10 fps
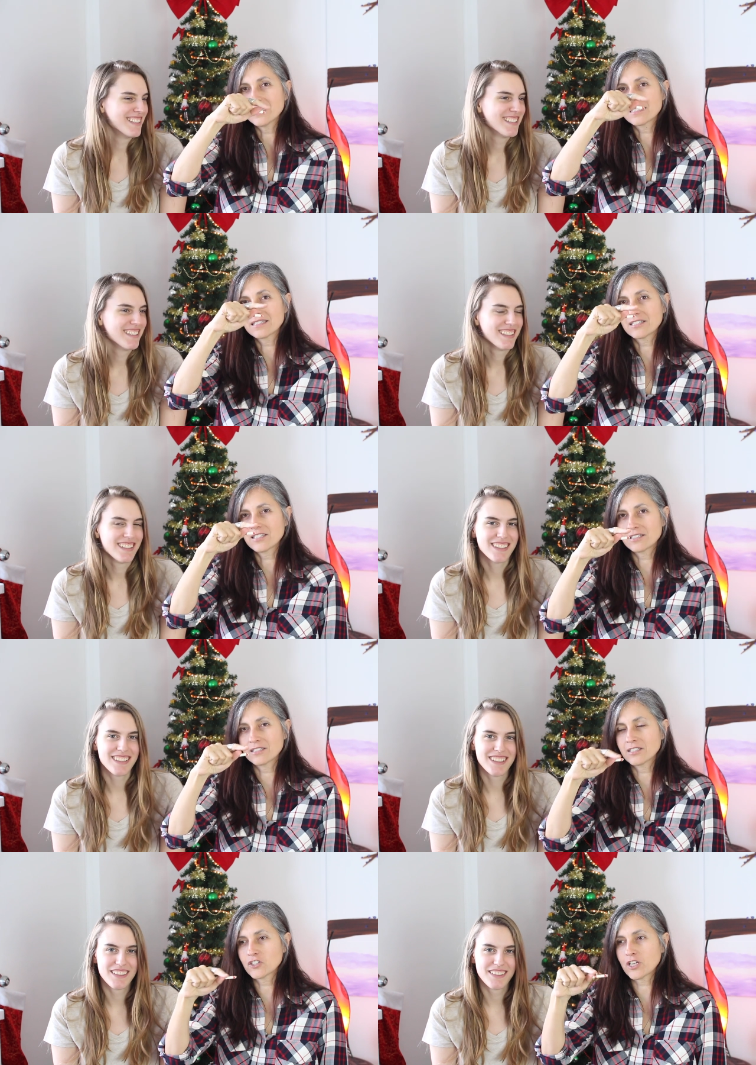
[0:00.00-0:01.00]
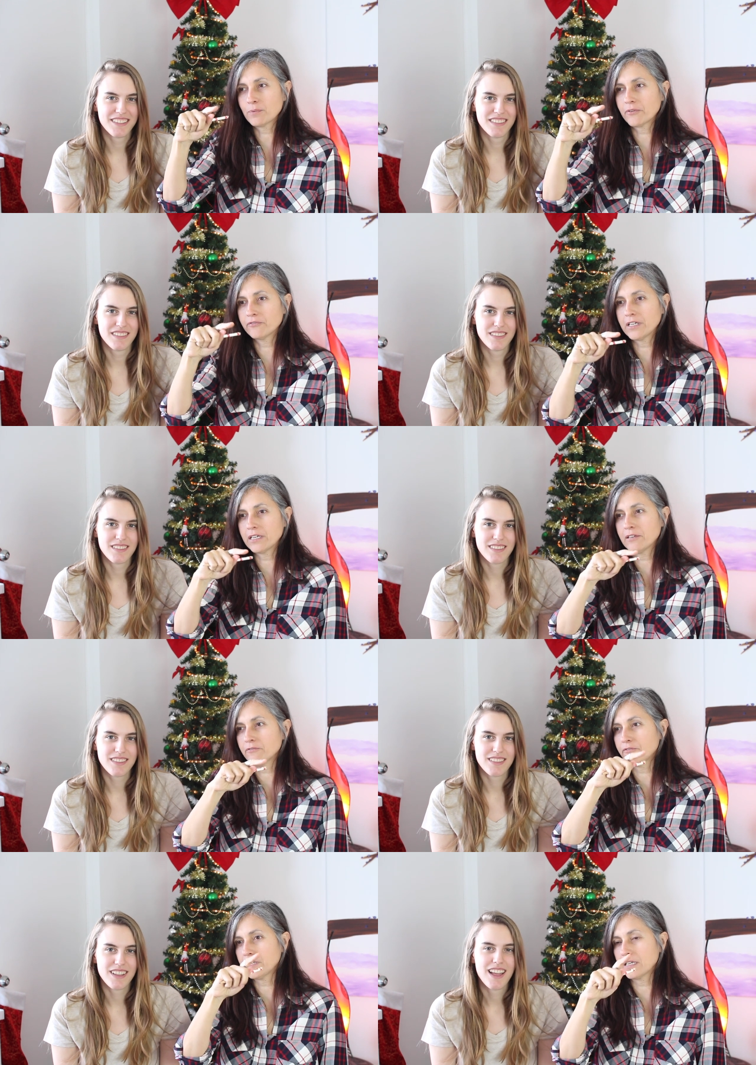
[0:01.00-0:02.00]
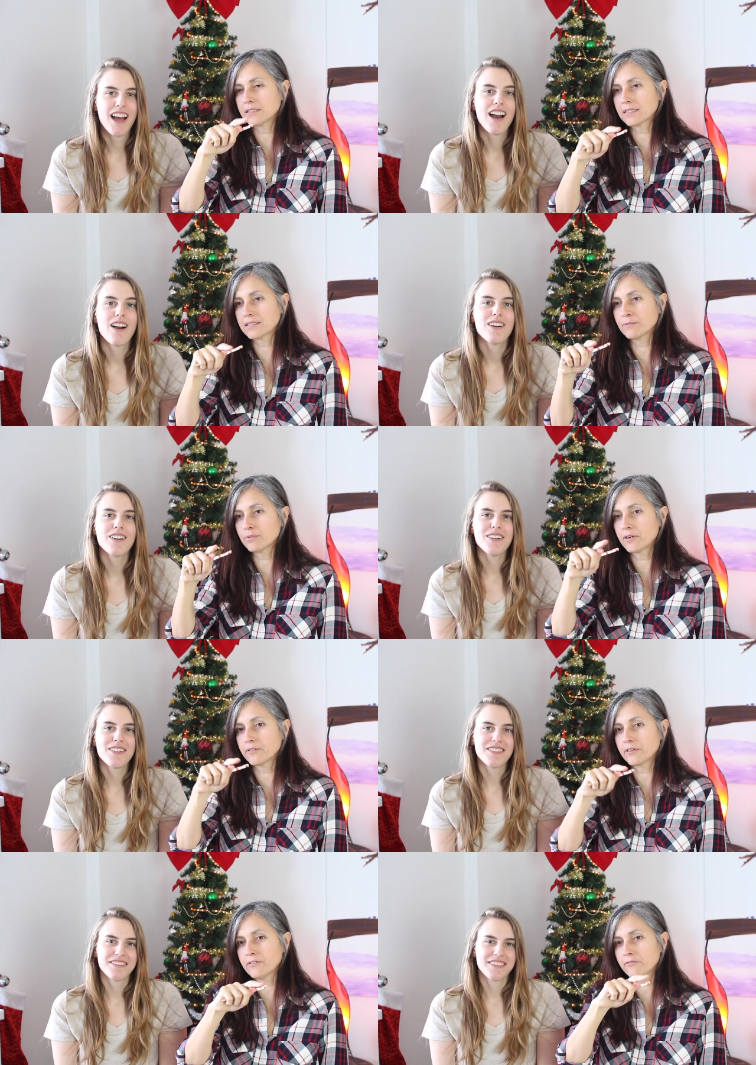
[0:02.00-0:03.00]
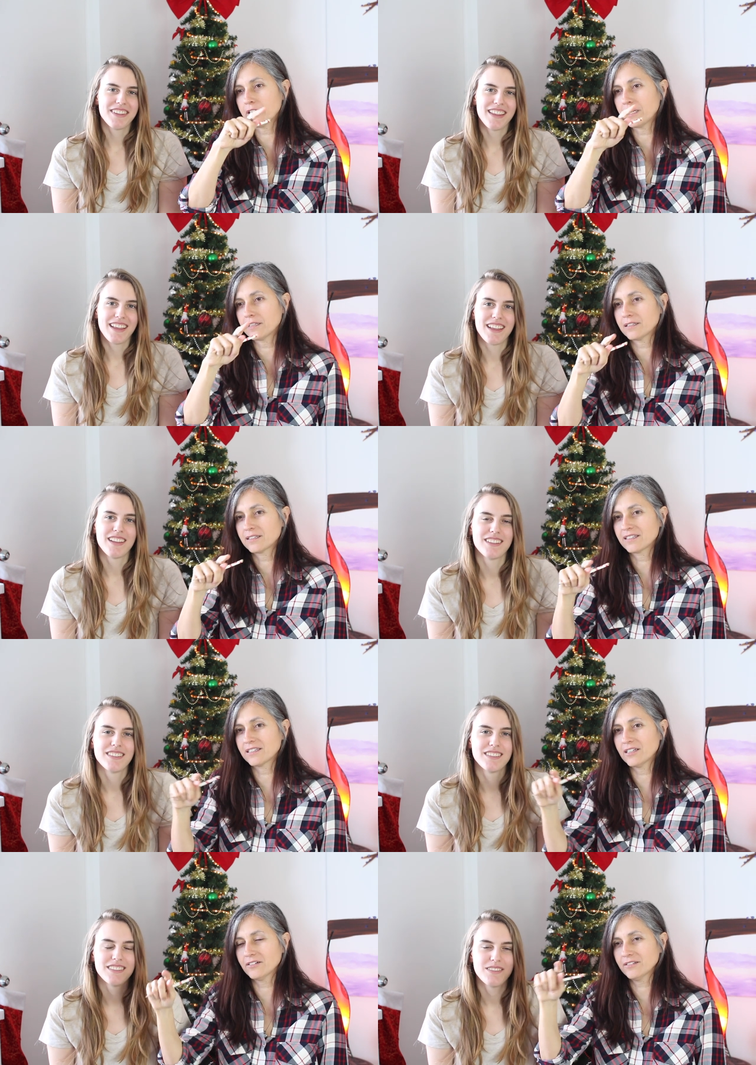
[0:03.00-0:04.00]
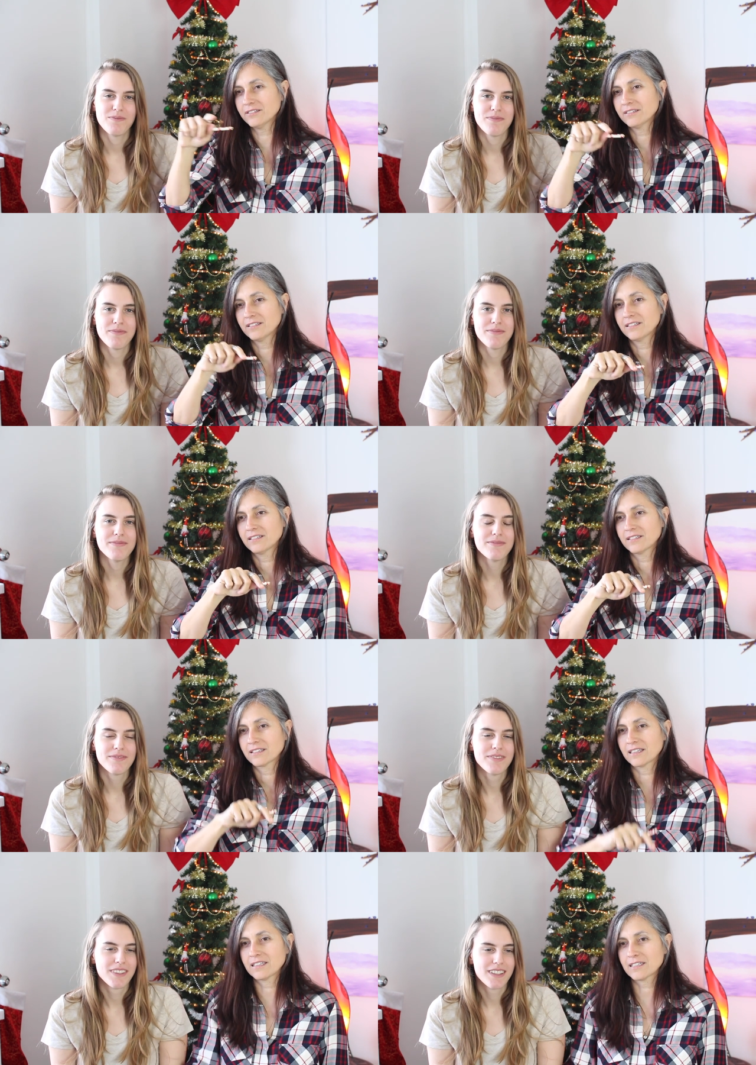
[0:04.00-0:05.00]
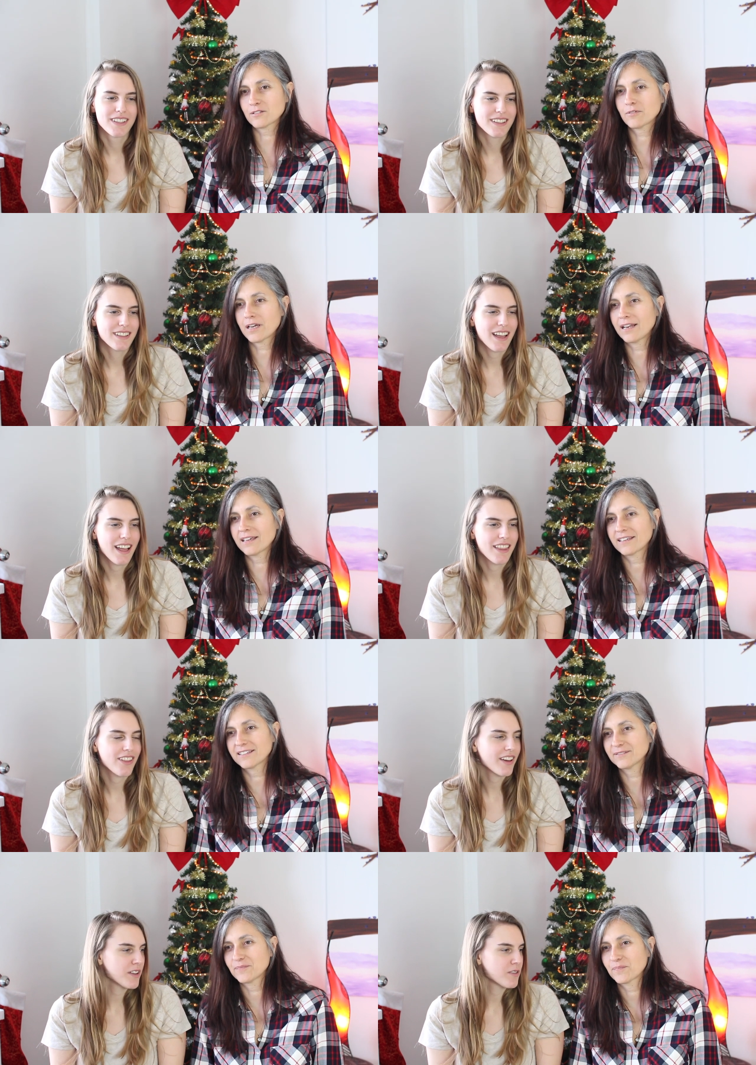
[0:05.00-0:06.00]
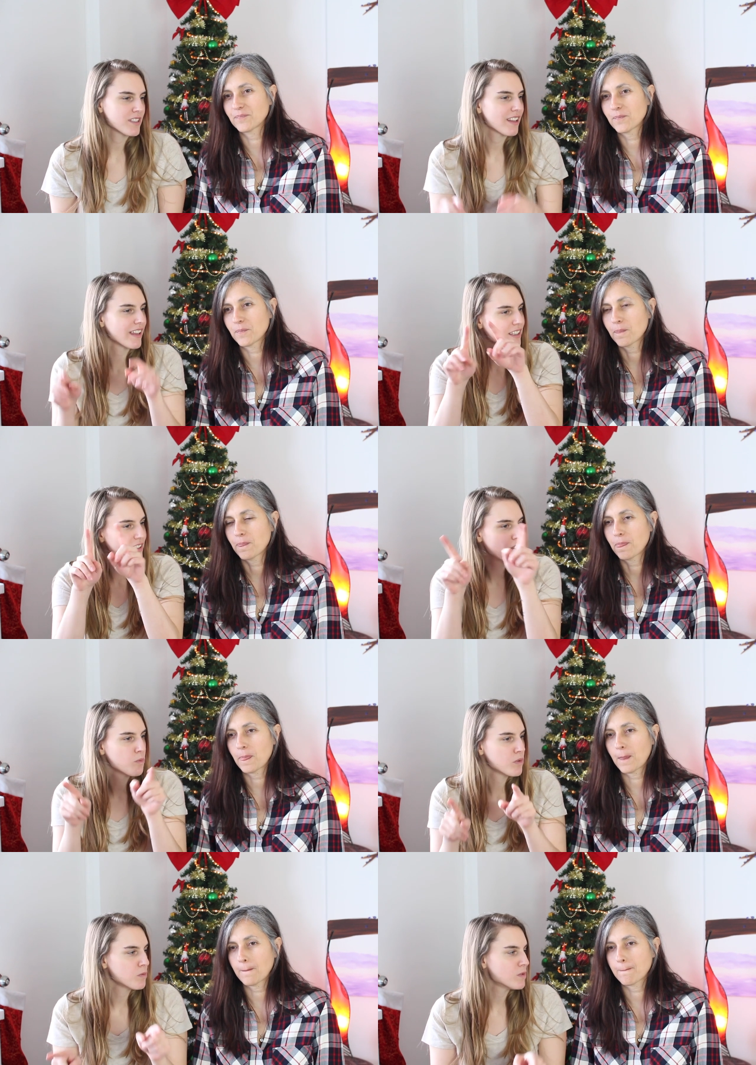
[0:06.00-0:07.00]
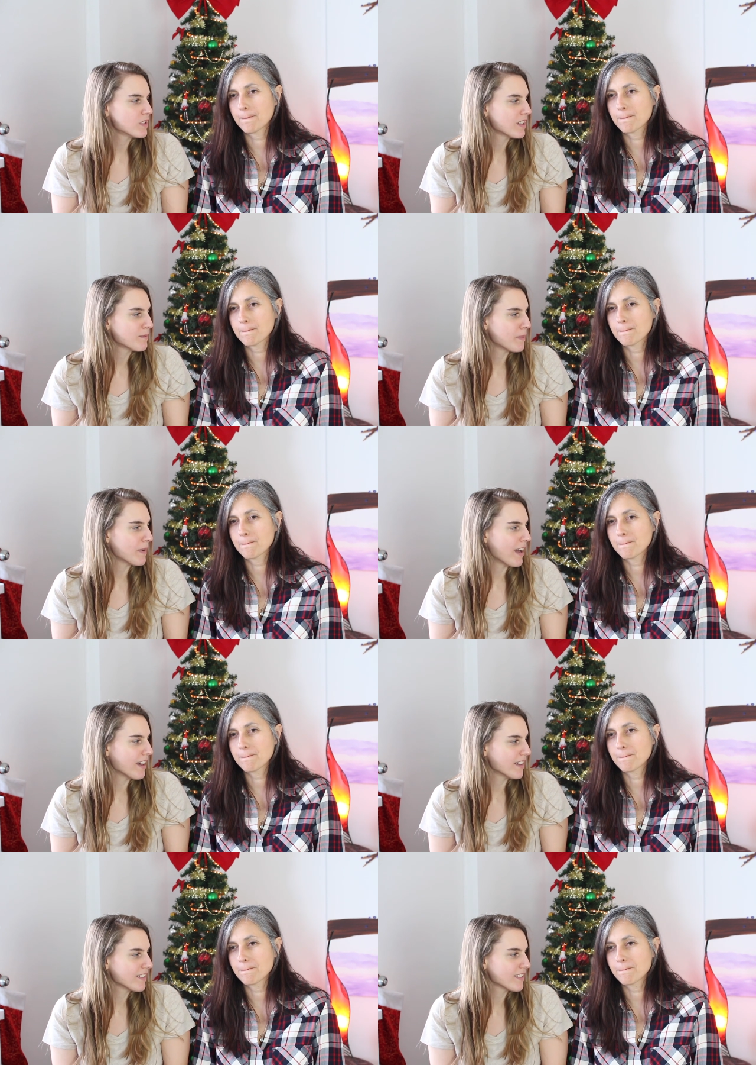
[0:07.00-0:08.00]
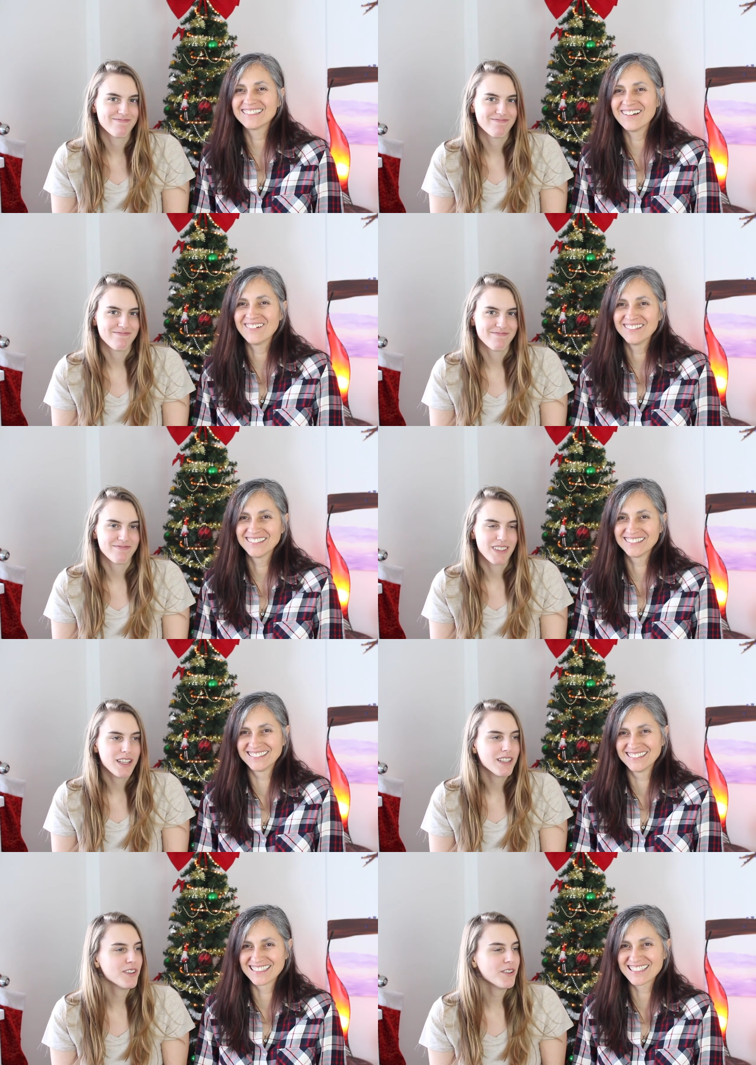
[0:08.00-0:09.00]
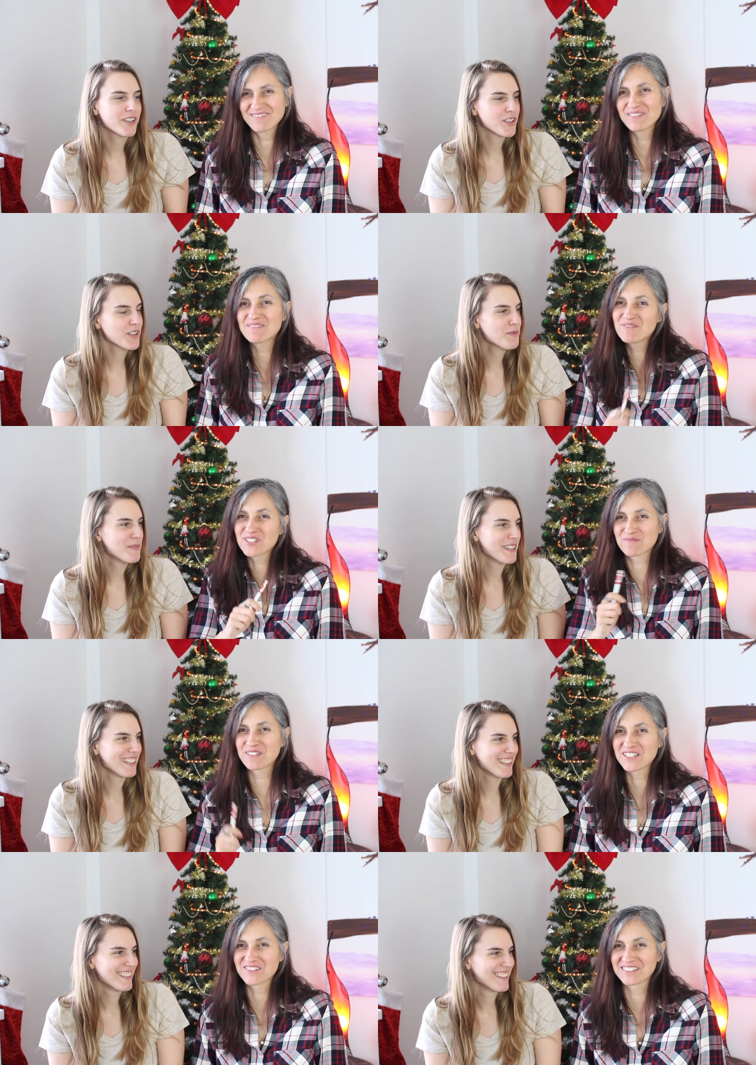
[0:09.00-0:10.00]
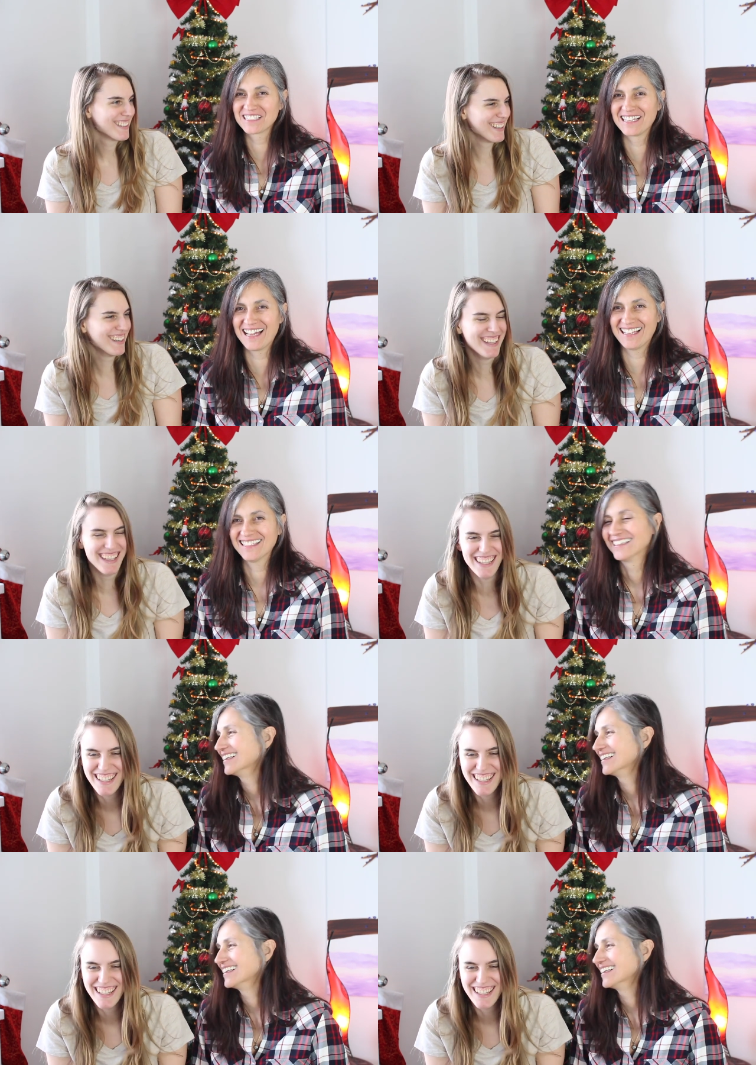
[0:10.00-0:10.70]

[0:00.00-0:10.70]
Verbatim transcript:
Speaker 1: it's the the shape of the infinite. It's a simple oh, infinite. Yeah. You know. Mm-hmm and that's why I like I it. I
Speaker 2: thought it was like you know boobs and a,
Speaker 1: no you know it's it a could more be. spiritual than that